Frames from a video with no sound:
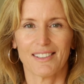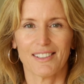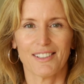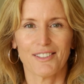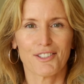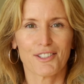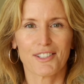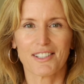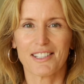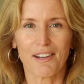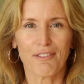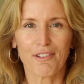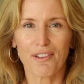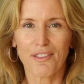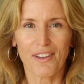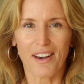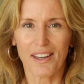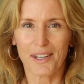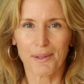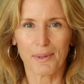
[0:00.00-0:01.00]
You just never
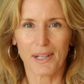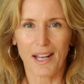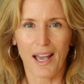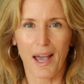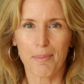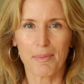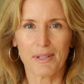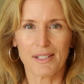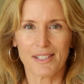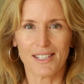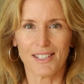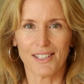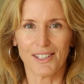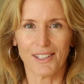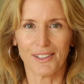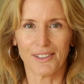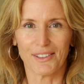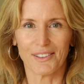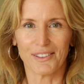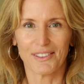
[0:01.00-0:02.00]
thought it would happen to
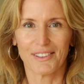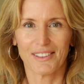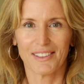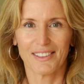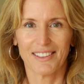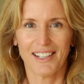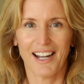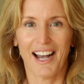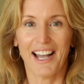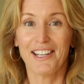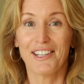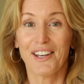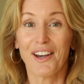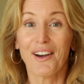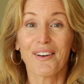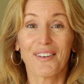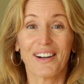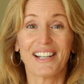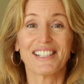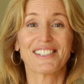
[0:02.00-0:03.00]
you. I
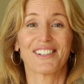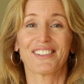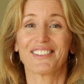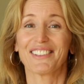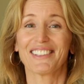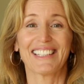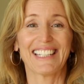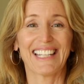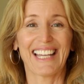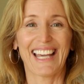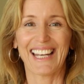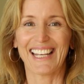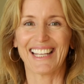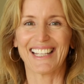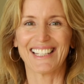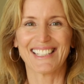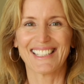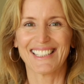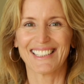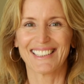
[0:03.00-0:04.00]
know, I totally get
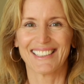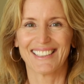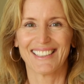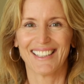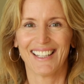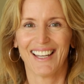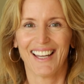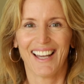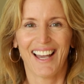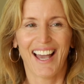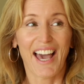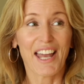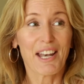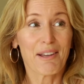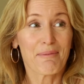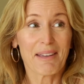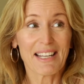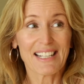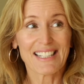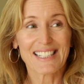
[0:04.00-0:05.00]
it. And
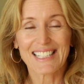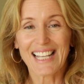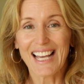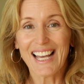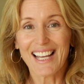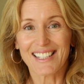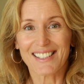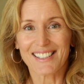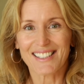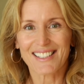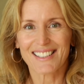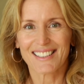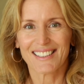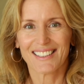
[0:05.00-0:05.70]
it makes sense.